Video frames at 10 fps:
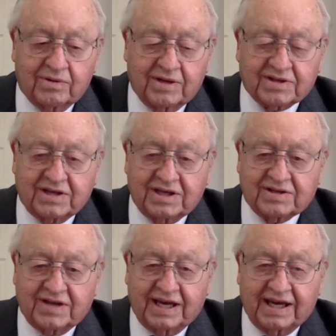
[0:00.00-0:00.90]
This
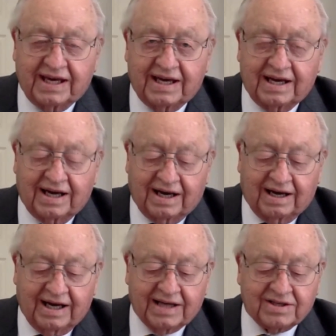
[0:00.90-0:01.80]
is the,
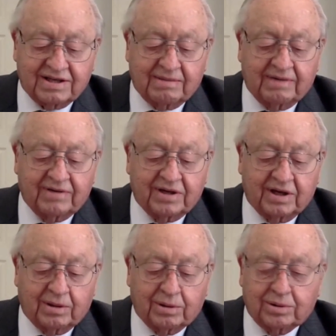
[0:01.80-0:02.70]
as some of you
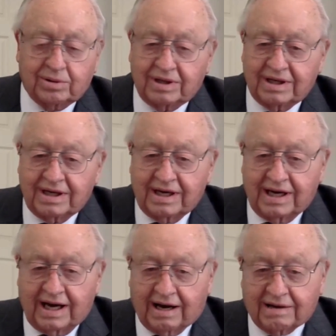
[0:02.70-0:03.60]
know,
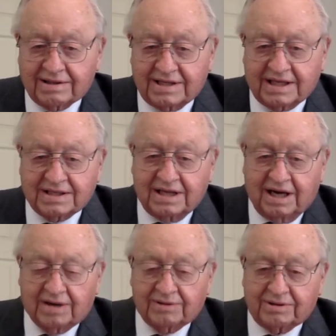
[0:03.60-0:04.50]
our
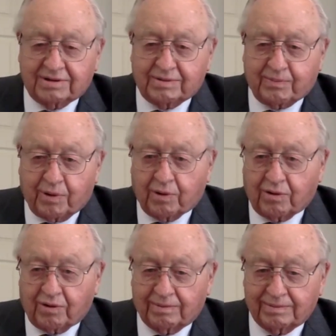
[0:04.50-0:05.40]
600th
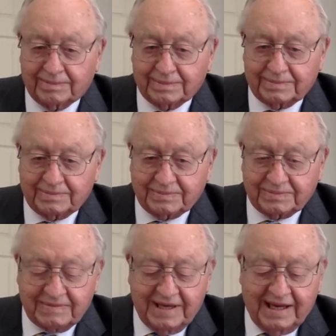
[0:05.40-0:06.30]
program.
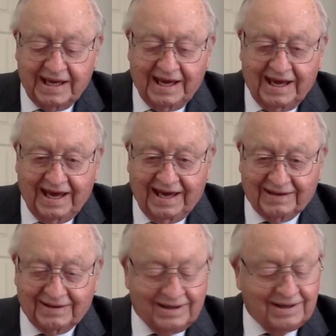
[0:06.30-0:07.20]

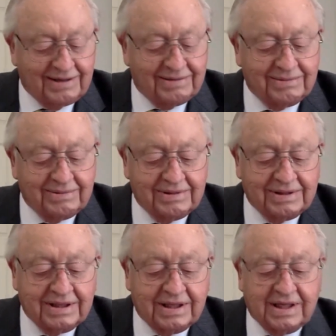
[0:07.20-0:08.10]
And
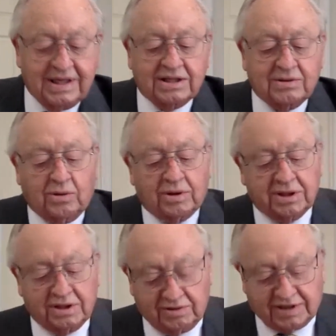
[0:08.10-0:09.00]

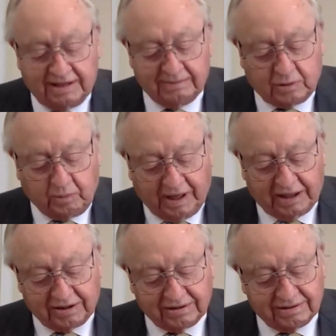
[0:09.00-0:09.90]
wanted to do something
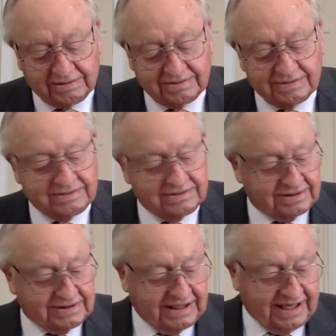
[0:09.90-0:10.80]
special
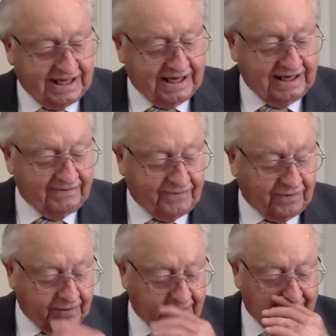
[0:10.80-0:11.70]
today
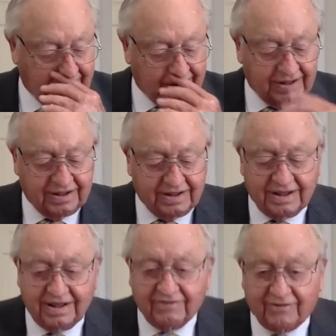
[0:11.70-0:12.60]
for
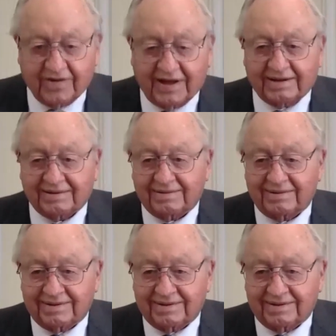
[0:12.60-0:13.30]
that